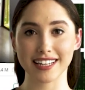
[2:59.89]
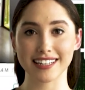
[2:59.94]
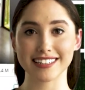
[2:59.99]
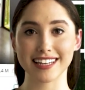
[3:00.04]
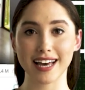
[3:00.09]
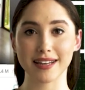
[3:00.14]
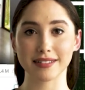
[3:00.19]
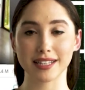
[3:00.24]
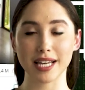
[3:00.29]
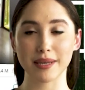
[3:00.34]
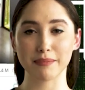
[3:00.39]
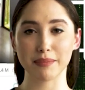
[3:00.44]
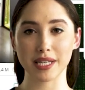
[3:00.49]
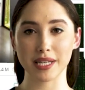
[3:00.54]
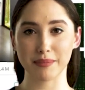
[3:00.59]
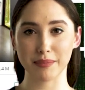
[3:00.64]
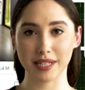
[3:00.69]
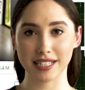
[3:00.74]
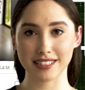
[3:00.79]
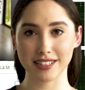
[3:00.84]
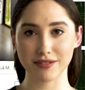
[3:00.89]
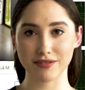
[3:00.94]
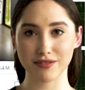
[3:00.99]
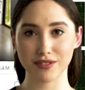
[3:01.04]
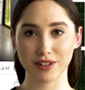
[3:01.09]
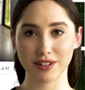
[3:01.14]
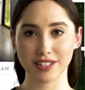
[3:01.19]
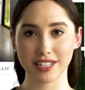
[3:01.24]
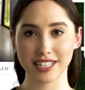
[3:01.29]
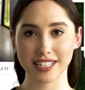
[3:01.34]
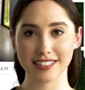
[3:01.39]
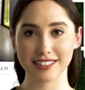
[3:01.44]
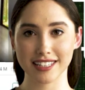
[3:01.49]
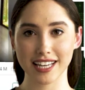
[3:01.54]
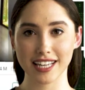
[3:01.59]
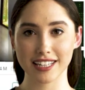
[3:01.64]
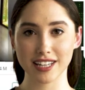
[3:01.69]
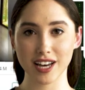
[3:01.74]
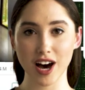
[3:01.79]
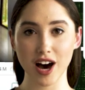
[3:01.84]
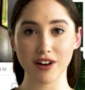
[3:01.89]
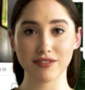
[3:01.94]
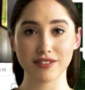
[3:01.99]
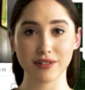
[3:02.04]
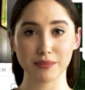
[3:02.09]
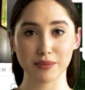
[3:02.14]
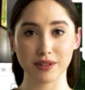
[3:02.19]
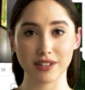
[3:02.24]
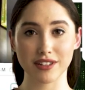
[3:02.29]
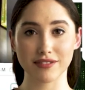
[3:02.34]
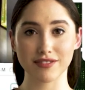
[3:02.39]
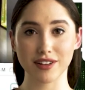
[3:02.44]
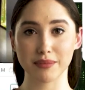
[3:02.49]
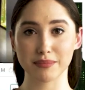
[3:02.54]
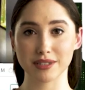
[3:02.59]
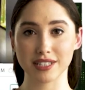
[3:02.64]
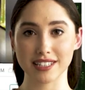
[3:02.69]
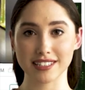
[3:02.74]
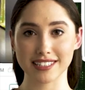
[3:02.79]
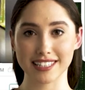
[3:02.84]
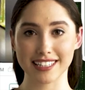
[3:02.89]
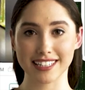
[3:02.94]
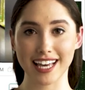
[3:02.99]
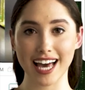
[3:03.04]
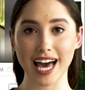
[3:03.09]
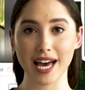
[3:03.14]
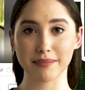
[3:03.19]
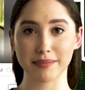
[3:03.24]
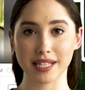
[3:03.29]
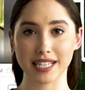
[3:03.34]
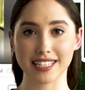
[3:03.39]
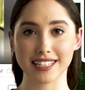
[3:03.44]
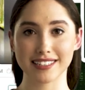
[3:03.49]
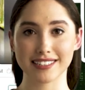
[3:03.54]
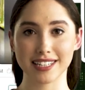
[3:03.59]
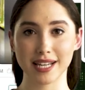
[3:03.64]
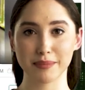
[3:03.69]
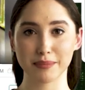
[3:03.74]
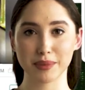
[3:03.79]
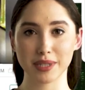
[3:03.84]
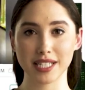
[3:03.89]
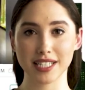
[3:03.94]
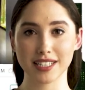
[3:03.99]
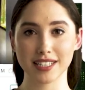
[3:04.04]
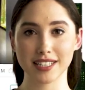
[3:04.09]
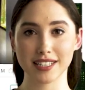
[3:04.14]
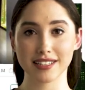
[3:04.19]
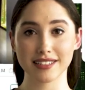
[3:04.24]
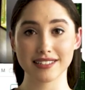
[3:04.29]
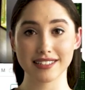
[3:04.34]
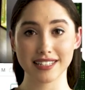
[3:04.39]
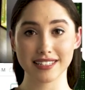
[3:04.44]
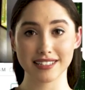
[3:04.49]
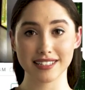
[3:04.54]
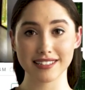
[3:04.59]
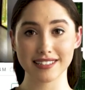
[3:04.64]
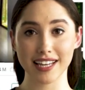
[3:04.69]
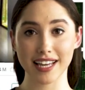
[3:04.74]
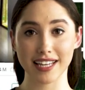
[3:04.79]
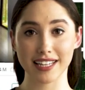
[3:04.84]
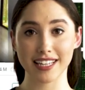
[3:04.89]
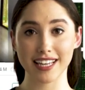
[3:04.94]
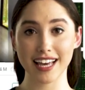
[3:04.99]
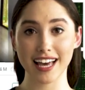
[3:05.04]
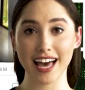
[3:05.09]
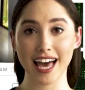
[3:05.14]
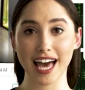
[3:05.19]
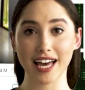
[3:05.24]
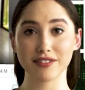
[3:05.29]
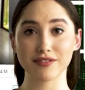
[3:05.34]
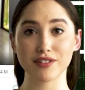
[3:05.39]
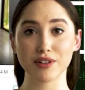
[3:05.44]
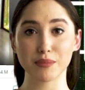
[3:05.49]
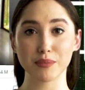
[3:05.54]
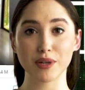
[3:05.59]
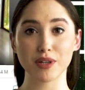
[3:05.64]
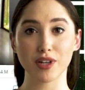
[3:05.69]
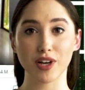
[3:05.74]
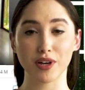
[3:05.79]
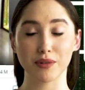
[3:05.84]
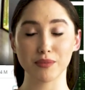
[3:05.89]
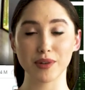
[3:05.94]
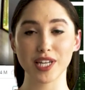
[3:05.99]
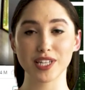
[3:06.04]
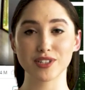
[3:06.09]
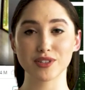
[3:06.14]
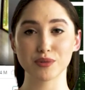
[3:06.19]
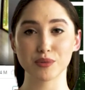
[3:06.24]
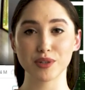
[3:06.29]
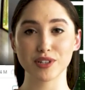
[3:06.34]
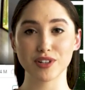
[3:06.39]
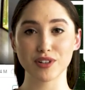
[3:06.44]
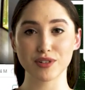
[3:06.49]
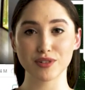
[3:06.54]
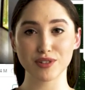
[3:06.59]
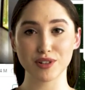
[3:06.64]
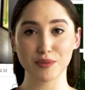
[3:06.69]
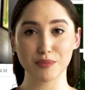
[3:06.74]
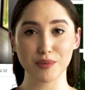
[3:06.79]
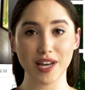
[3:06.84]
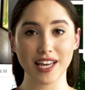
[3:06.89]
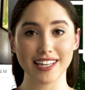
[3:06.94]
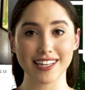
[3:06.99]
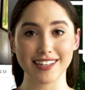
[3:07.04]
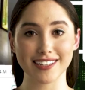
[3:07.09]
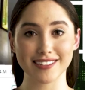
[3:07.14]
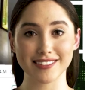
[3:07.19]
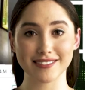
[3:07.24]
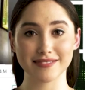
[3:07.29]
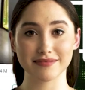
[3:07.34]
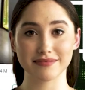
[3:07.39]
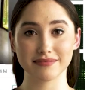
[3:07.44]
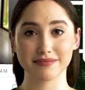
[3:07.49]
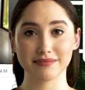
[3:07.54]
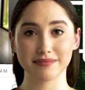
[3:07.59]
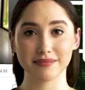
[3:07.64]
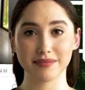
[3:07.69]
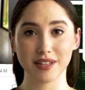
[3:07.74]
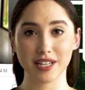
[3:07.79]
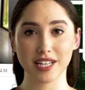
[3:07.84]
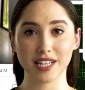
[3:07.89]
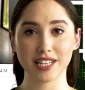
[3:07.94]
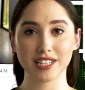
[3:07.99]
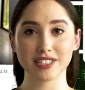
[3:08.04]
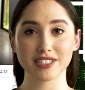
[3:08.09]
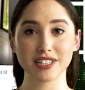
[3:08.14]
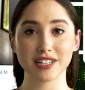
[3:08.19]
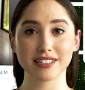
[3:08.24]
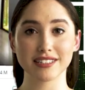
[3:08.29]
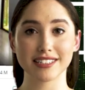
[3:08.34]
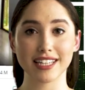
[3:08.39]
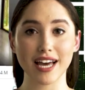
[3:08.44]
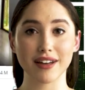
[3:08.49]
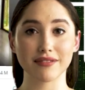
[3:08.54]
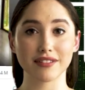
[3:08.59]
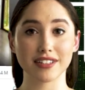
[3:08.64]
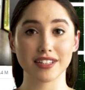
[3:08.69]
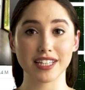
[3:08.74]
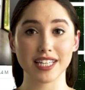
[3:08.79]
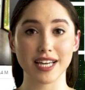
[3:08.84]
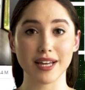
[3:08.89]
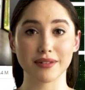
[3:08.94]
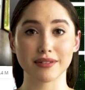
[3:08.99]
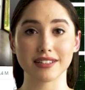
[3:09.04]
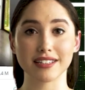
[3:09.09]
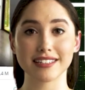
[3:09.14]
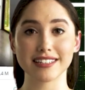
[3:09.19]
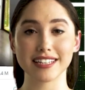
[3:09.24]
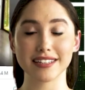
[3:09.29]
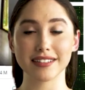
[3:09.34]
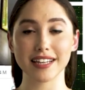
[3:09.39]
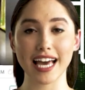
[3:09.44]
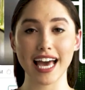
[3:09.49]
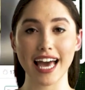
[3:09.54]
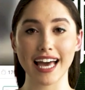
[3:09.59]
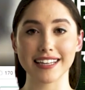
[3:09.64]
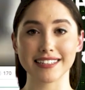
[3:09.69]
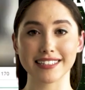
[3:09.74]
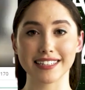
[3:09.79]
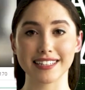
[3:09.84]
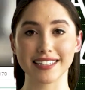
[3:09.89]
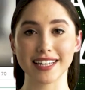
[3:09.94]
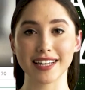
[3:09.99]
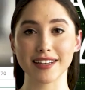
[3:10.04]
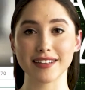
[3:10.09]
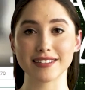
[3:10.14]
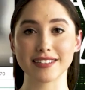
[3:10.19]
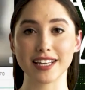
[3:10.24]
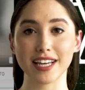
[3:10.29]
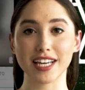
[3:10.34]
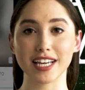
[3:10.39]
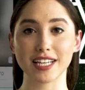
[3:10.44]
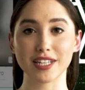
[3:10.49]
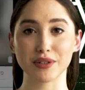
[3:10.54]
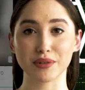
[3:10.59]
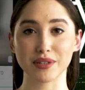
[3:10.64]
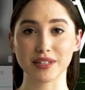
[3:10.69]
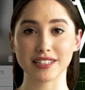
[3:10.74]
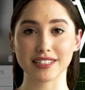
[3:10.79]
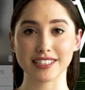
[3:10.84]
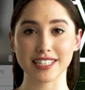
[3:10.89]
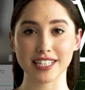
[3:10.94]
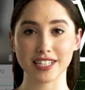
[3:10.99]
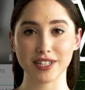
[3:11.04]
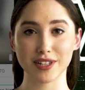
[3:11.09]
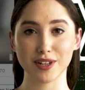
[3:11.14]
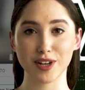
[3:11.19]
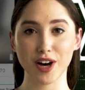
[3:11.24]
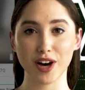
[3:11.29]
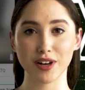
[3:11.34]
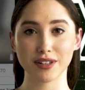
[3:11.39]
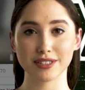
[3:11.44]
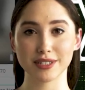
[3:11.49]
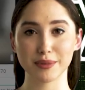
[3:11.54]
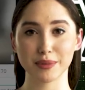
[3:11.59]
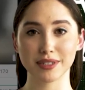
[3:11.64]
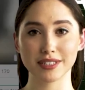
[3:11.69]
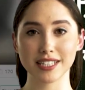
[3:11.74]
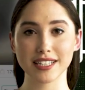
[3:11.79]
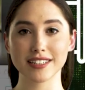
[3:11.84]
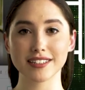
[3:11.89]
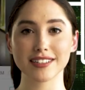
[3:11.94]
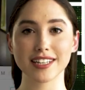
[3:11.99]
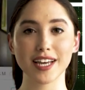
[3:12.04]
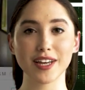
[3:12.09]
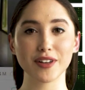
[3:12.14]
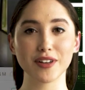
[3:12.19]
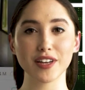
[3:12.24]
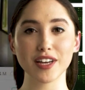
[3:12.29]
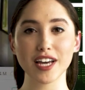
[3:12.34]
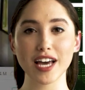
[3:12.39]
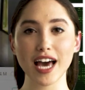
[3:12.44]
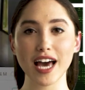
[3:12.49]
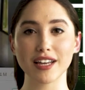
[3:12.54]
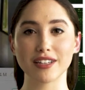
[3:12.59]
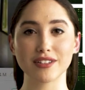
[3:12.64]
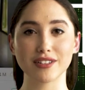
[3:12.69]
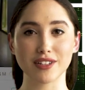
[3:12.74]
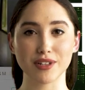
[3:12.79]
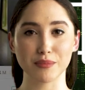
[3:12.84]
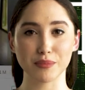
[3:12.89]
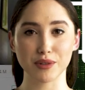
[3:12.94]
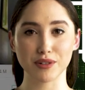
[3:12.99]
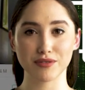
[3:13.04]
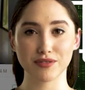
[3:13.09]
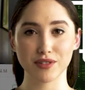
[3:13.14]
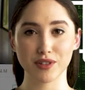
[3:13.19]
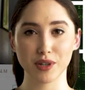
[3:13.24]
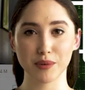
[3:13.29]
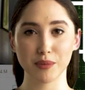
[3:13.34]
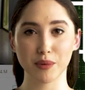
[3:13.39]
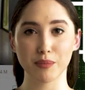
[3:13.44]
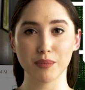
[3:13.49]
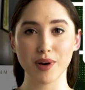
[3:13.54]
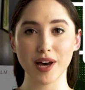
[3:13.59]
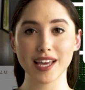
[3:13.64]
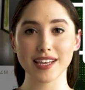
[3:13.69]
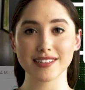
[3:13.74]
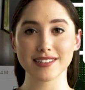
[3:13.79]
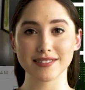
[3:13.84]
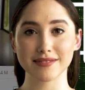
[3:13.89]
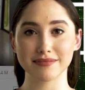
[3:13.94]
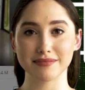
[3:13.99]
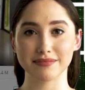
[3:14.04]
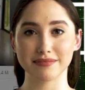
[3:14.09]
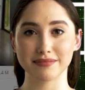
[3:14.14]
This headlight beam is the first of kind to offer multifunctions in the headlight assembly, slick design, and super long range with ultra brightness. Just tap the video to see the ad details. You can see here also it's on sale at a super affordable price.